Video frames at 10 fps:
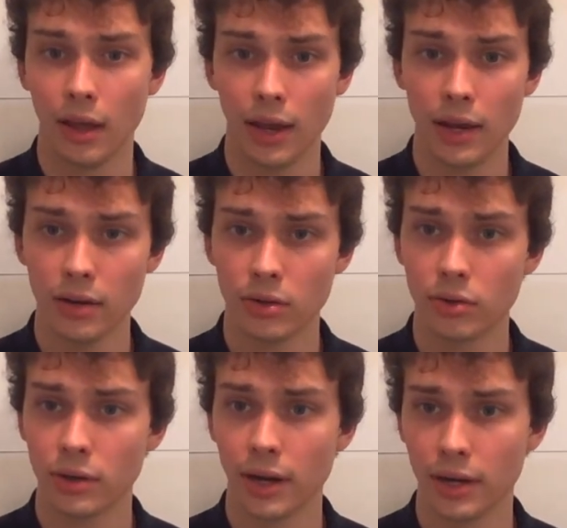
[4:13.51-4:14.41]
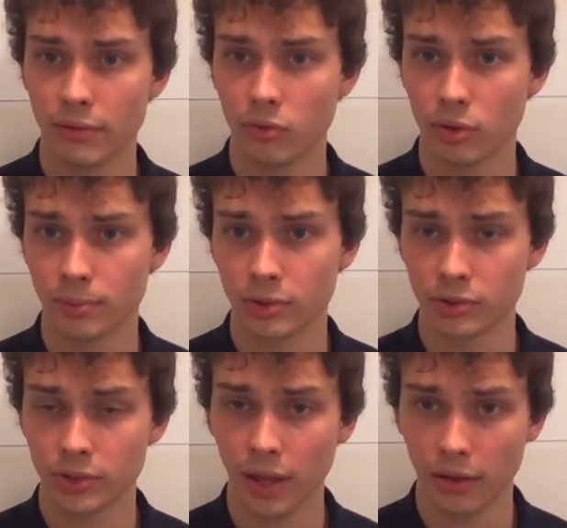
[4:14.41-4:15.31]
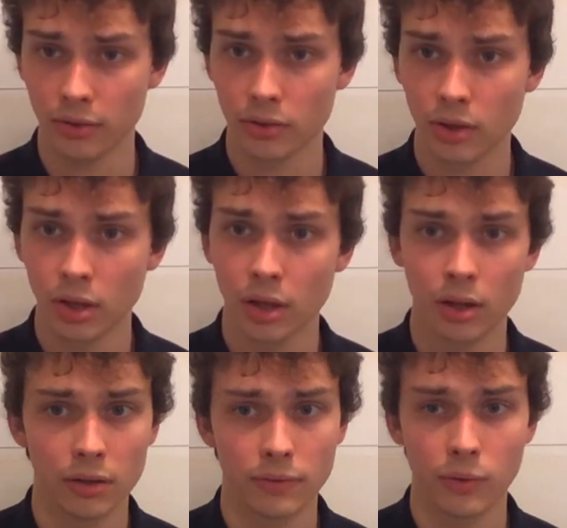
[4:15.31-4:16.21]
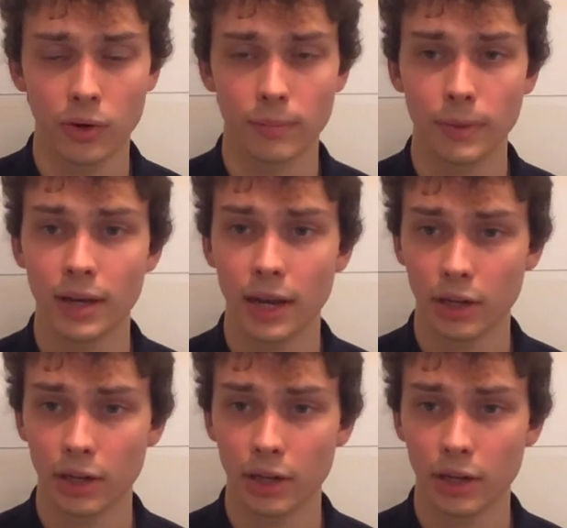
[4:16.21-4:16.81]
82 to 94% for mean